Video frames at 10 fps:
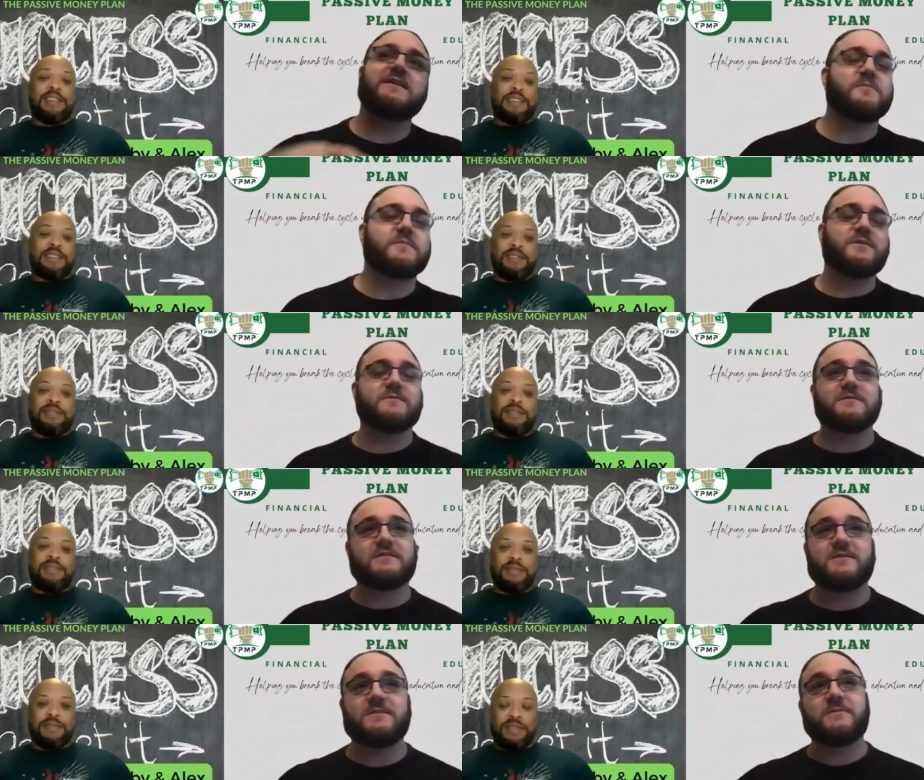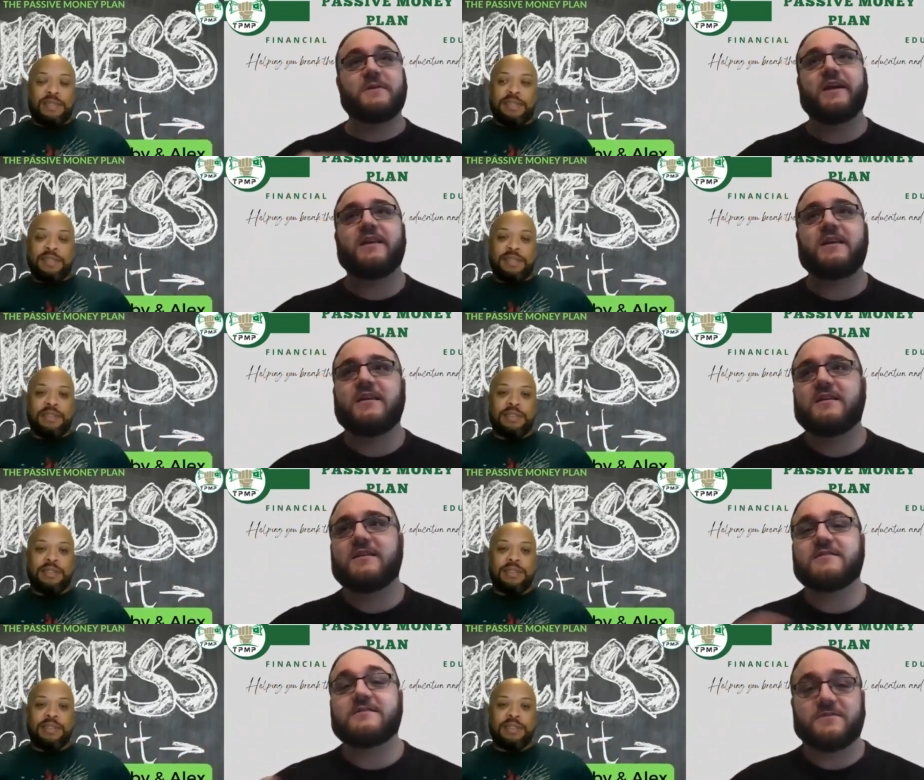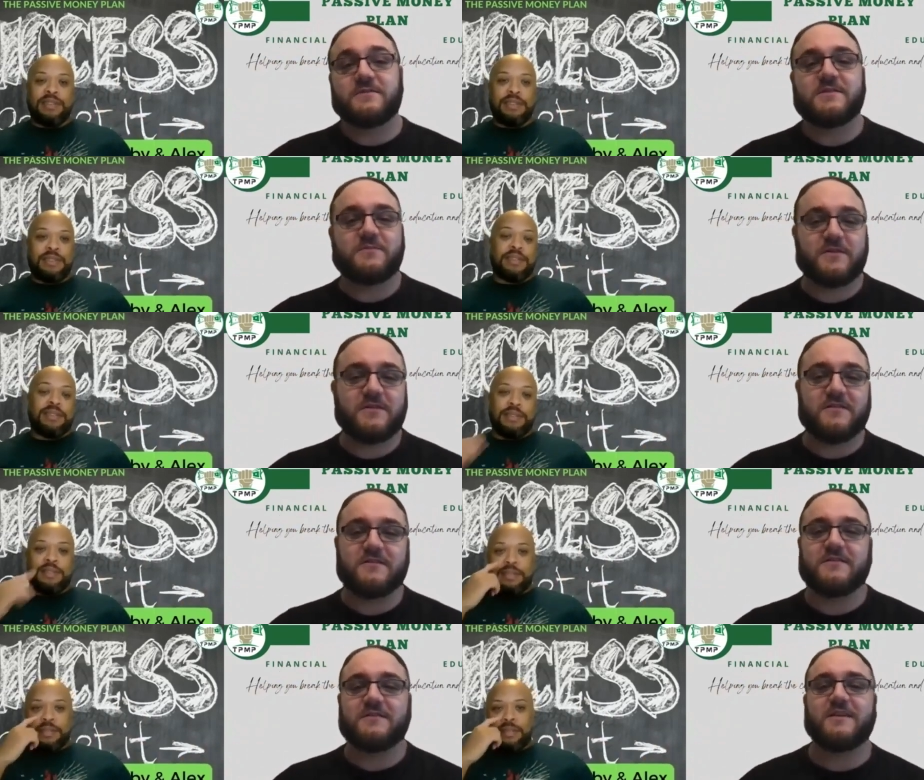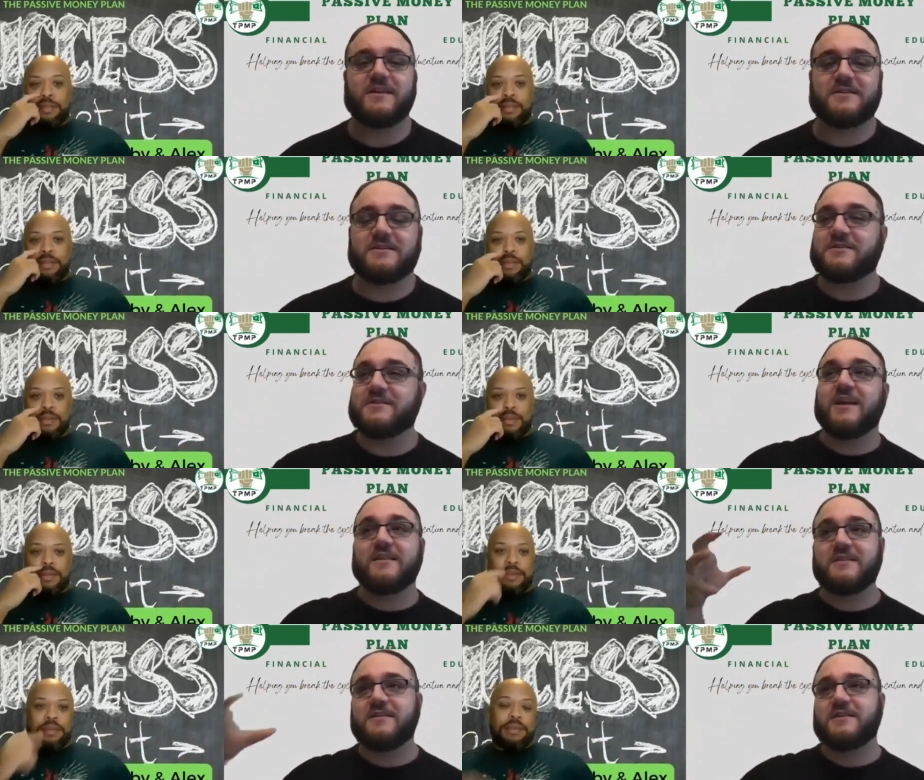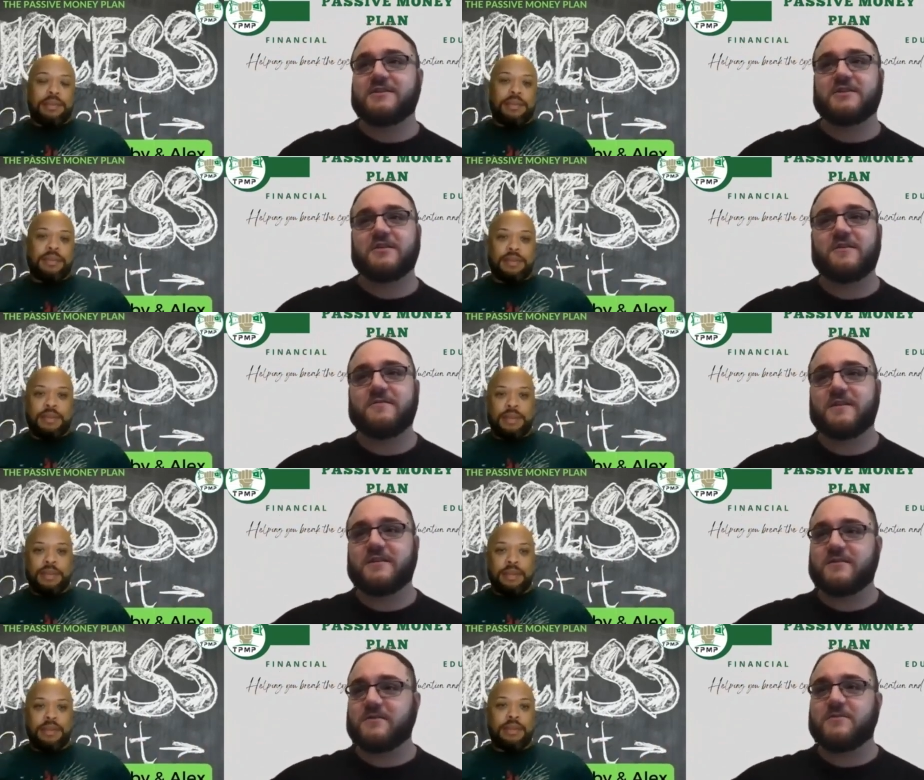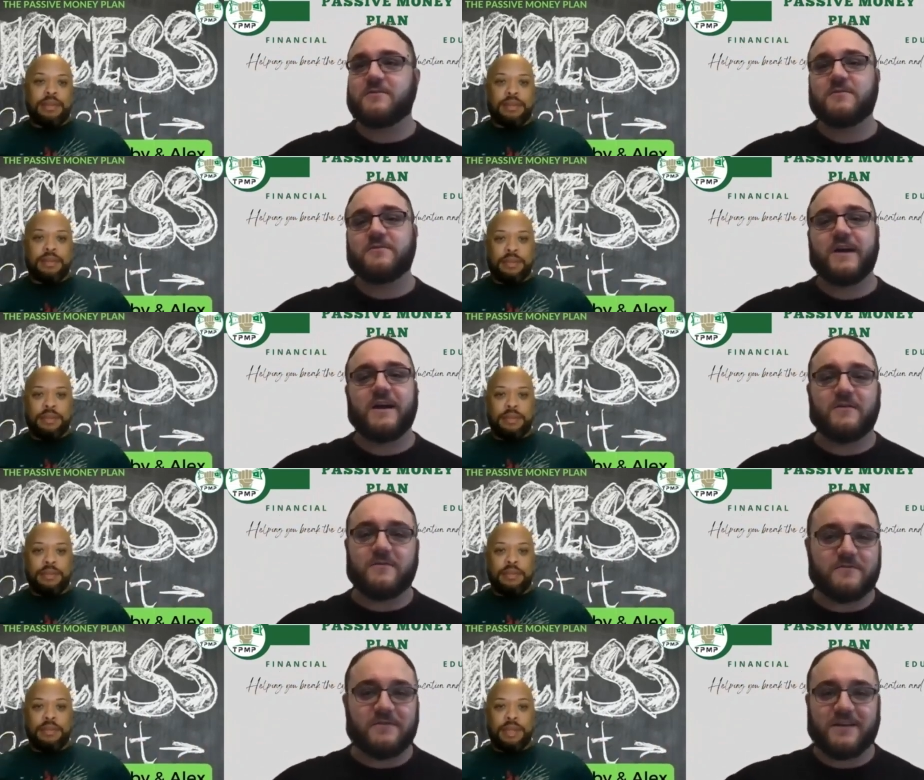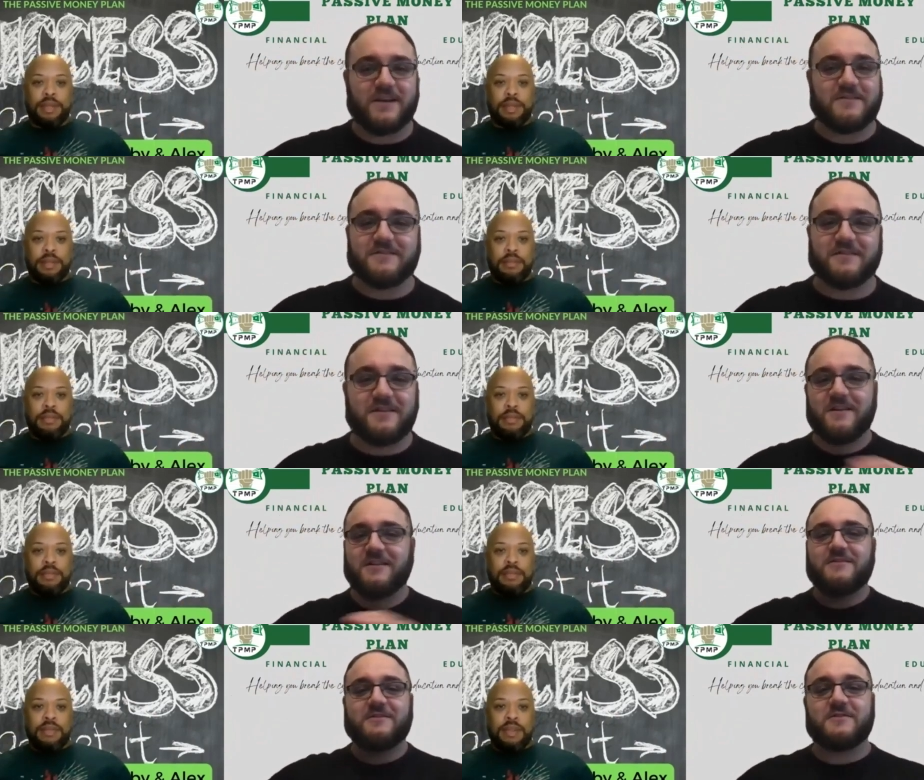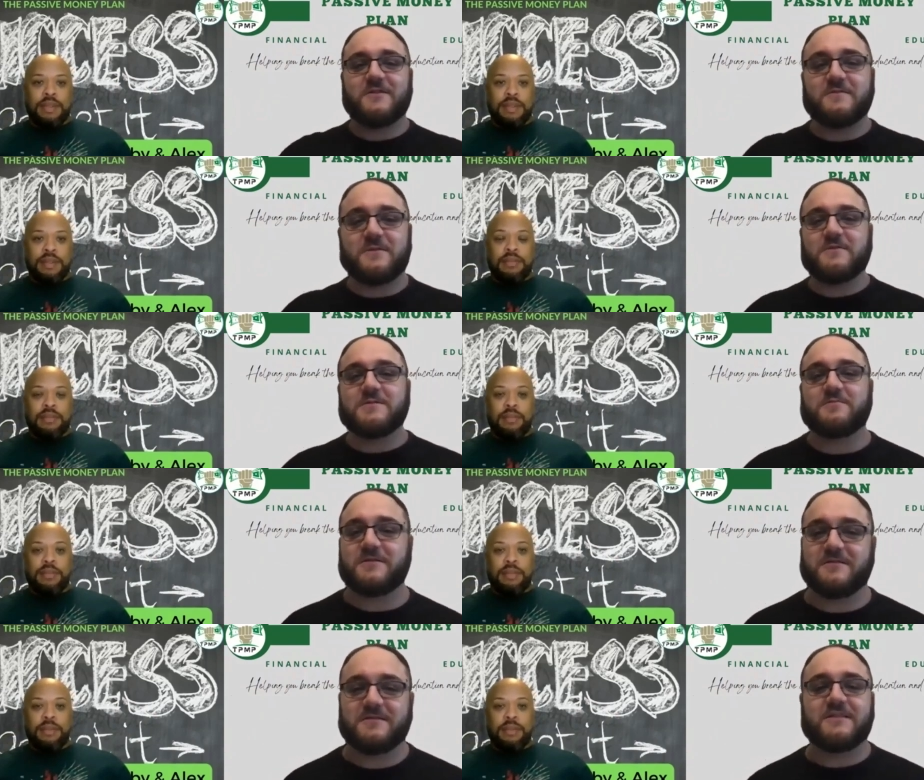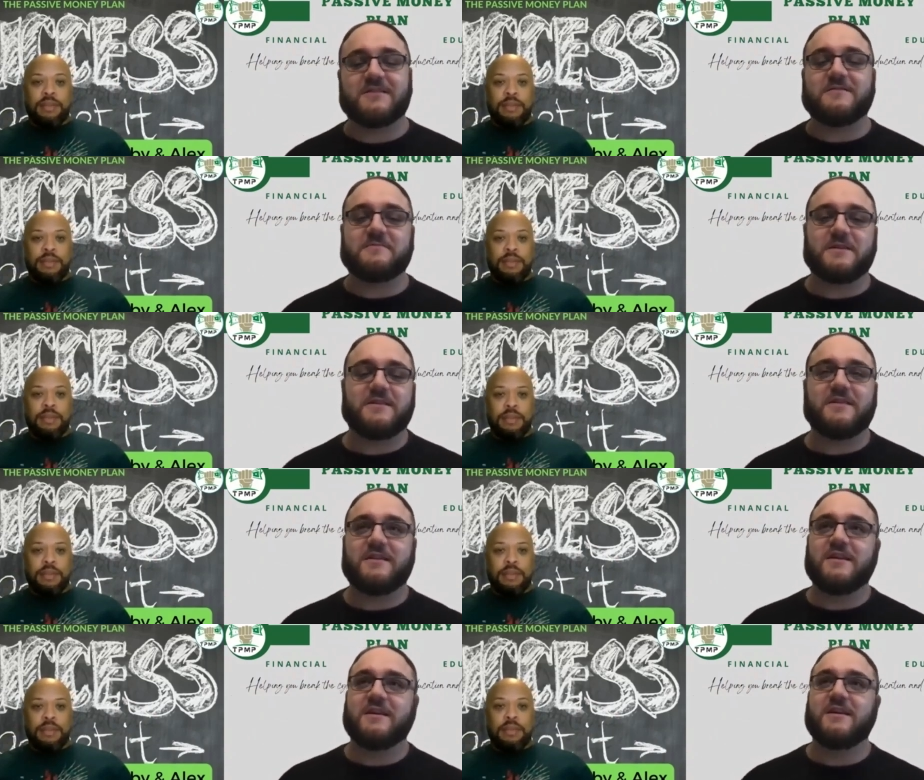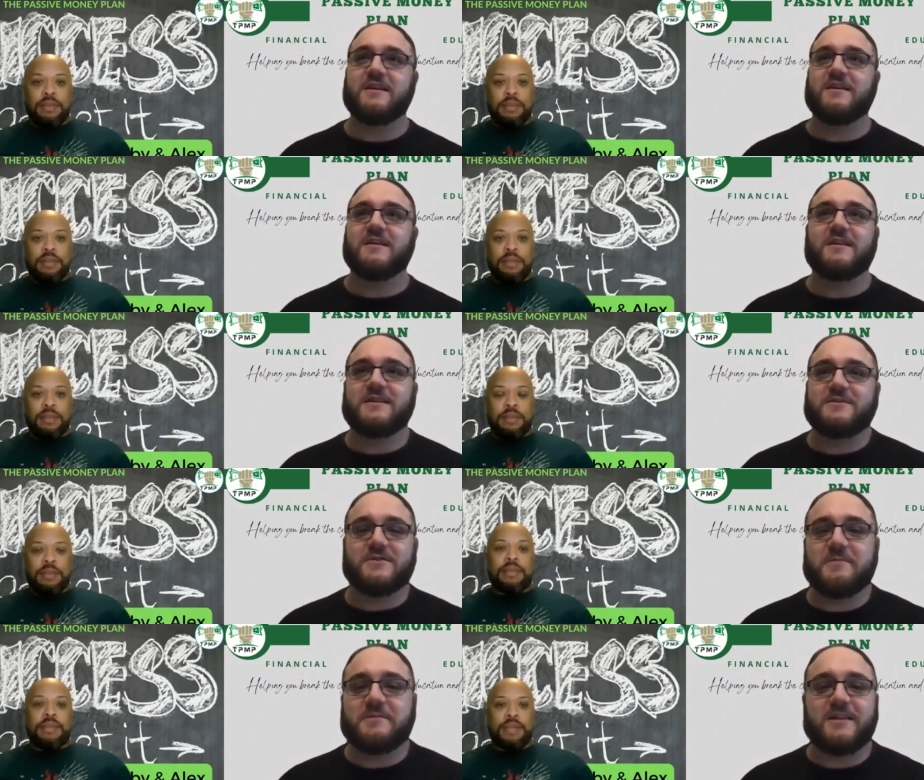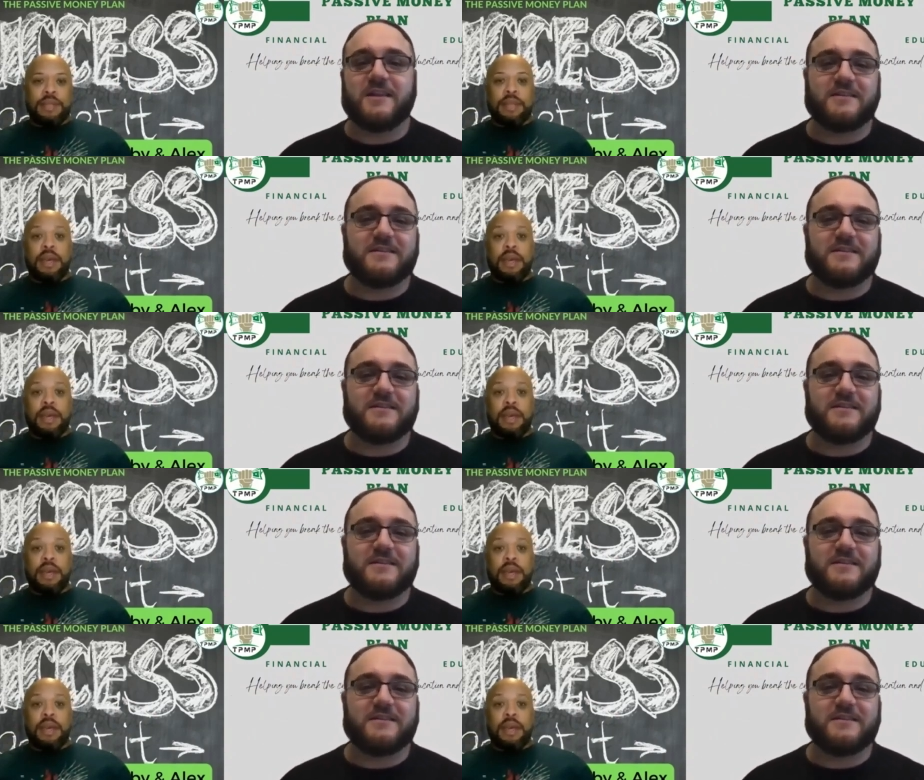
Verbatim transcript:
Speaker 1: our bill was 280 because of the sprinklers. And I just, I literally shut off like the whole valve. Like I just turned off the whole sprinkler system and uh, I dropped it like